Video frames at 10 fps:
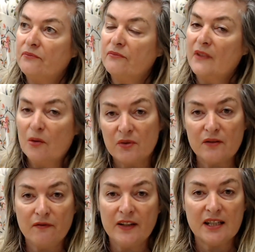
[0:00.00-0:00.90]
it wasn't
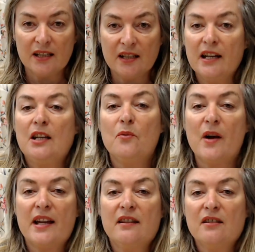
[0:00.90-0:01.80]
fitted in any
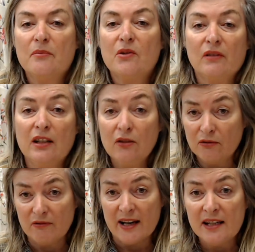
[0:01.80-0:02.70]
way to the model. It looked
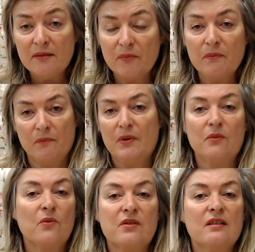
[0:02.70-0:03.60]
great, but there
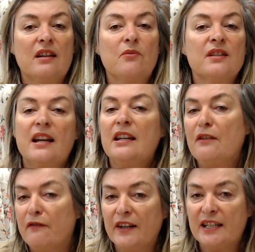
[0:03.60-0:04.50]
wasn't any
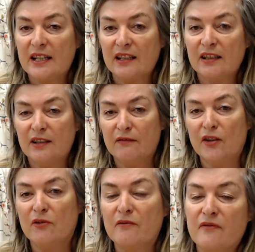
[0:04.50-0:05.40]
fitting
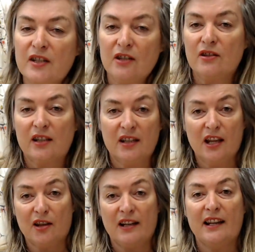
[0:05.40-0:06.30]
involved. He just had to get
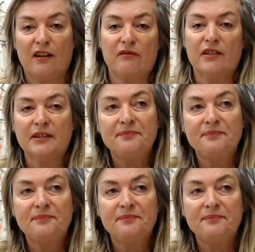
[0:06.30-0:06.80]
the length right.